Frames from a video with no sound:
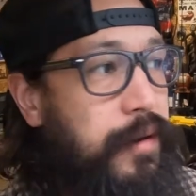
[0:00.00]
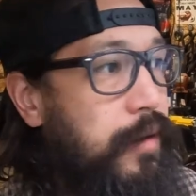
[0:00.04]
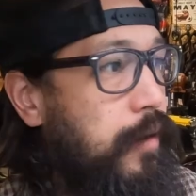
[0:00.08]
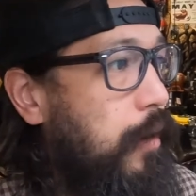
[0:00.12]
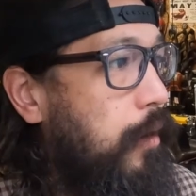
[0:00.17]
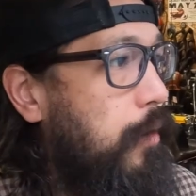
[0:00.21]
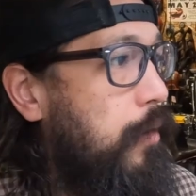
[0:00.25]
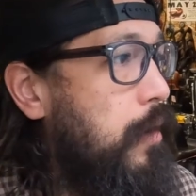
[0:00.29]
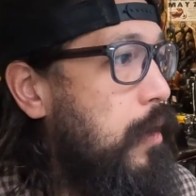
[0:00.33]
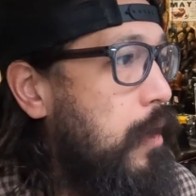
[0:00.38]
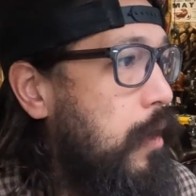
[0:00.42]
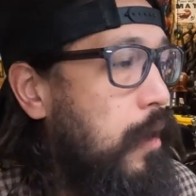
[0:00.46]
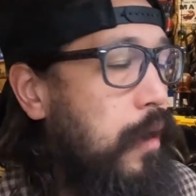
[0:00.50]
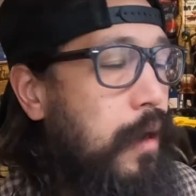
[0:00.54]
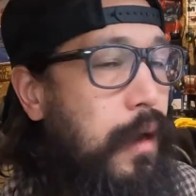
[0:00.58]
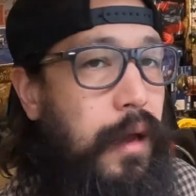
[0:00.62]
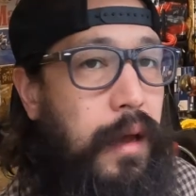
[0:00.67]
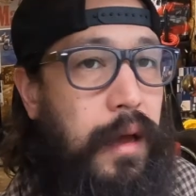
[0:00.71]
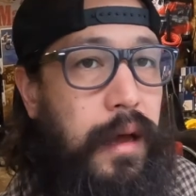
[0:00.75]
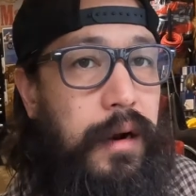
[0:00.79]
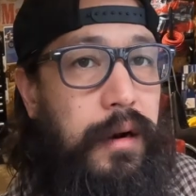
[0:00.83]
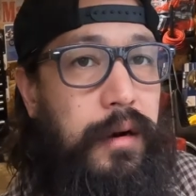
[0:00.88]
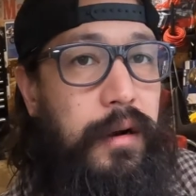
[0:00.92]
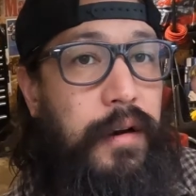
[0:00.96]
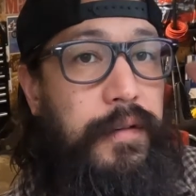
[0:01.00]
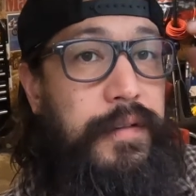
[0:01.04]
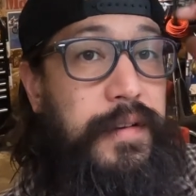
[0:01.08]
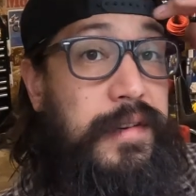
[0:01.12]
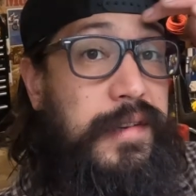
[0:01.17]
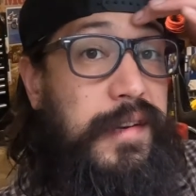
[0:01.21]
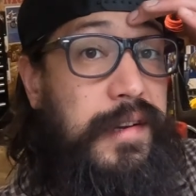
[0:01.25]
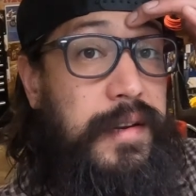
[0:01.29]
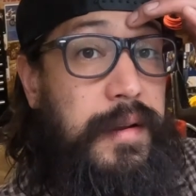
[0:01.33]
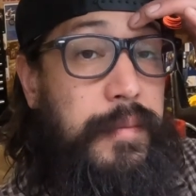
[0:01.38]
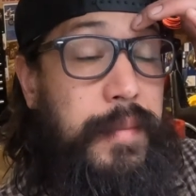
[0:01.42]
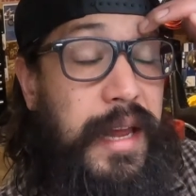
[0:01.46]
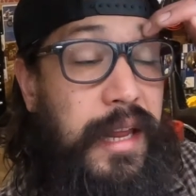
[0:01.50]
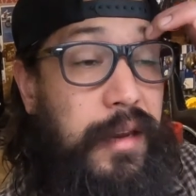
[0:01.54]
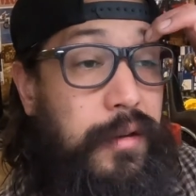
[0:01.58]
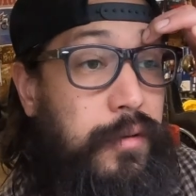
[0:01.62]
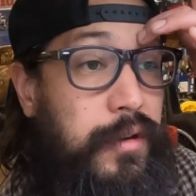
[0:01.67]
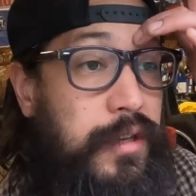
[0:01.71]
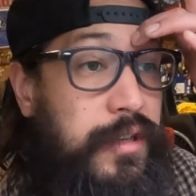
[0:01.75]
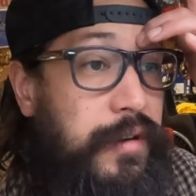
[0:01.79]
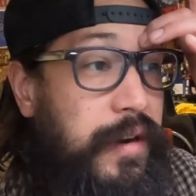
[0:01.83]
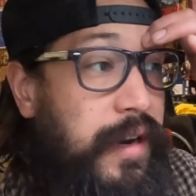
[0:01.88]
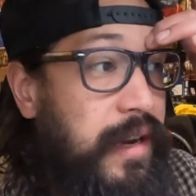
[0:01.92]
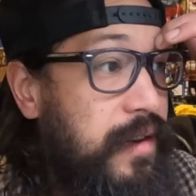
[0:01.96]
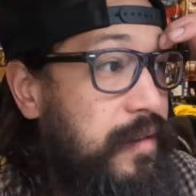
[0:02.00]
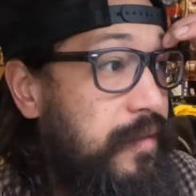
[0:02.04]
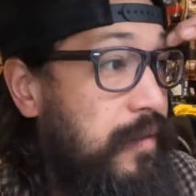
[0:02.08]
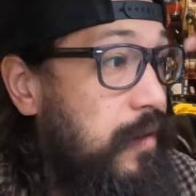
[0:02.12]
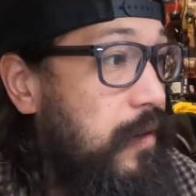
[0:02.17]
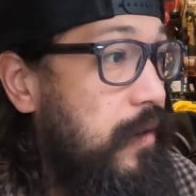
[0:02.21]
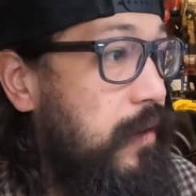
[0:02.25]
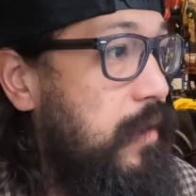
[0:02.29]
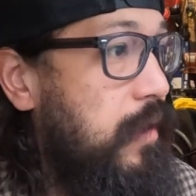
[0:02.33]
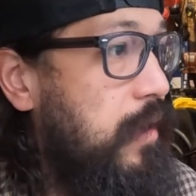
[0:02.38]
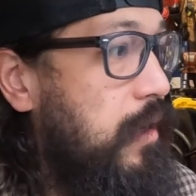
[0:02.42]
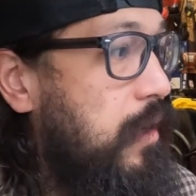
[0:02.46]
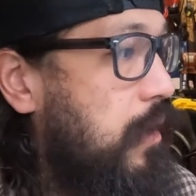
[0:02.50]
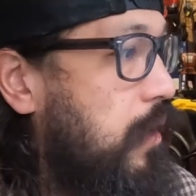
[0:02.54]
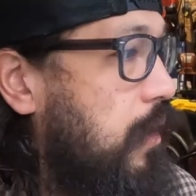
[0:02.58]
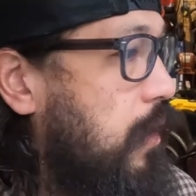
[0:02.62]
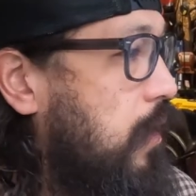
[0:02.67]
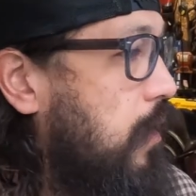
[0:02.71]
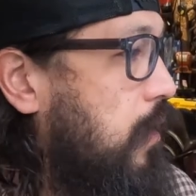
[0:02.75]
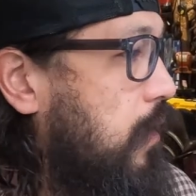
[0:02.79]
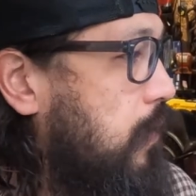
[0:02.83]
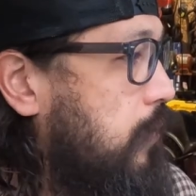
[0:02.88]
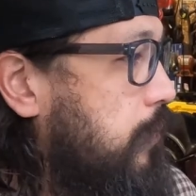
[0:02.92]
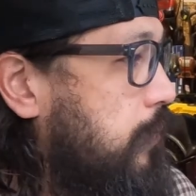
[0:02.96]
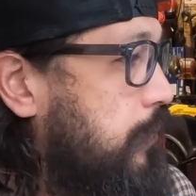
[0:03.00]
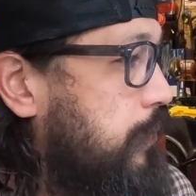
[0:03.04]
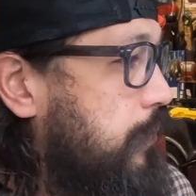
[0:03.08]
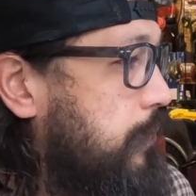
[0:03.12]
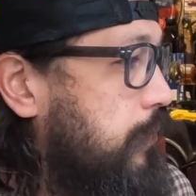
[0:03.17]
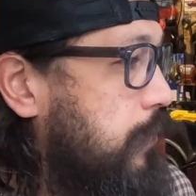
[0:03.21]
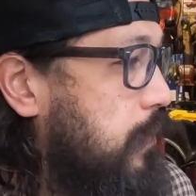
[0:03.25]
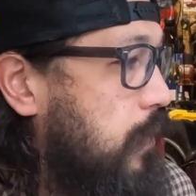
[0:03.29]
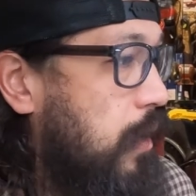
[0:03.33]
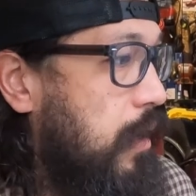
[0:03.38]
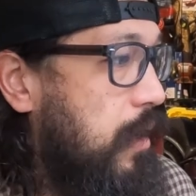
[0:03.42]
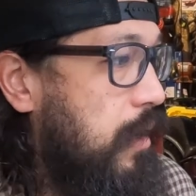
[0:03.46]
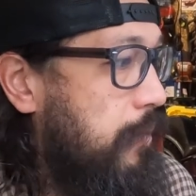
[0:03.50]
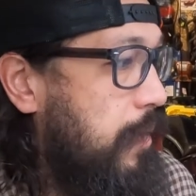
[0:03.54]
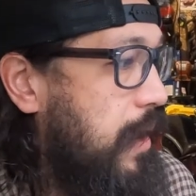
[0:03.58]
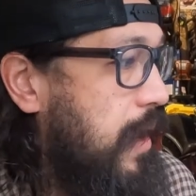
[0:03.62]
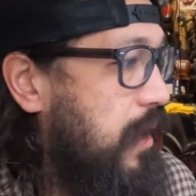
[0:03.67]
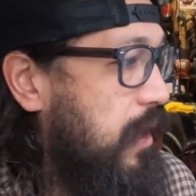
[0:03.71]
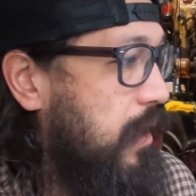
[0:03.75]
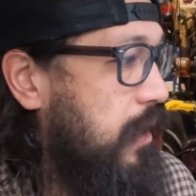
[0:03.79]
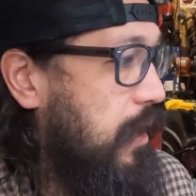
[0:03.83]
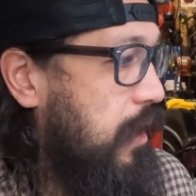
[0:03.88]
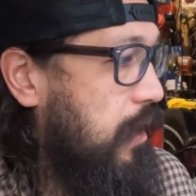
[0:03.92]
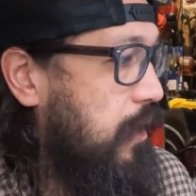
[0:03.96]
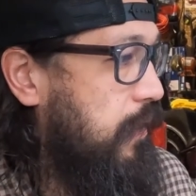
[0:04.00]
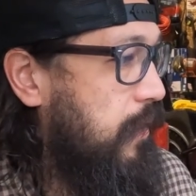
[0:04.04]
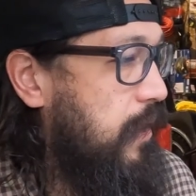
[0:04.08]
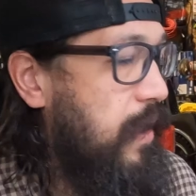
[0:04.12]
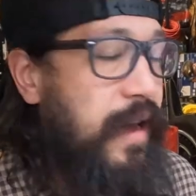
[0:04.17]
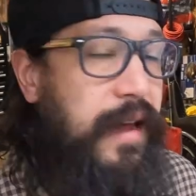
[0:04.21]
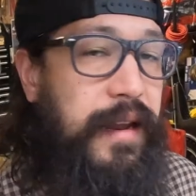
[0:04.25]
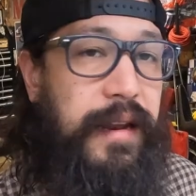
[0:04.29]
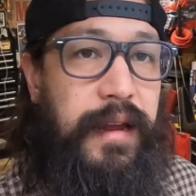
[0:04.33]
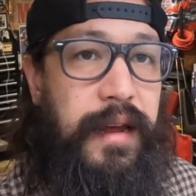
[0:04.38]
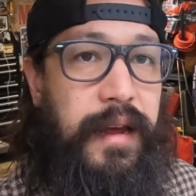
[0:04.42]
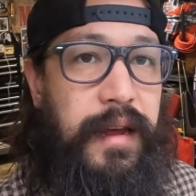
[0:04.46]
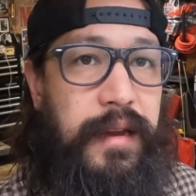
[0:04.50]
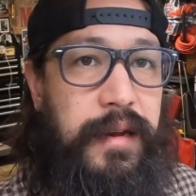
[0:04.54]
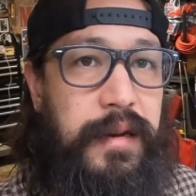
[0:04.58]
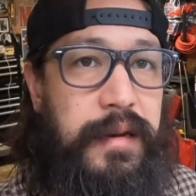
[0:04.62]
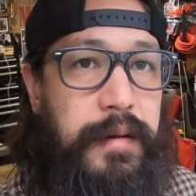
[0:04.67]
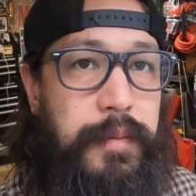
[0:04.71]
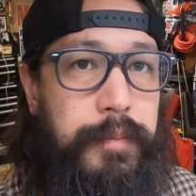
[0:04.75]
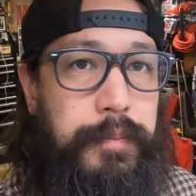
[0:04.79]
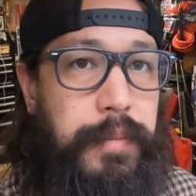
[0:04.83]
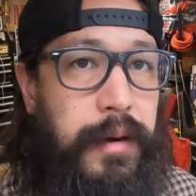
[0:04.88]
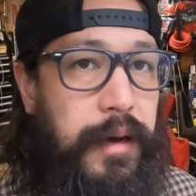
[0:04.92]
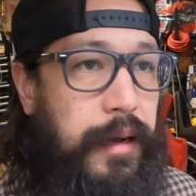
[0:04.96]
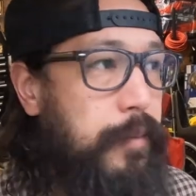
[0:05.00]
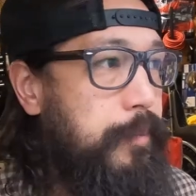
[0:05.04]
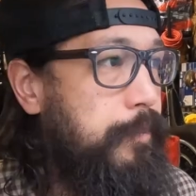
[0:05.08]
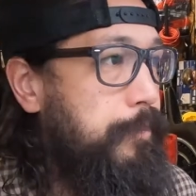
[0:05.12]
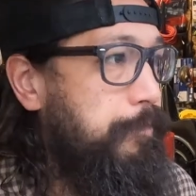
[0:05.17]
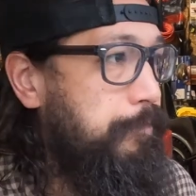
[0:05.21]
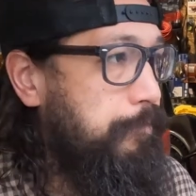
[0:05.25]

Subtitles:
So I don't know if it's just a manual trans versus the automatic on that end, but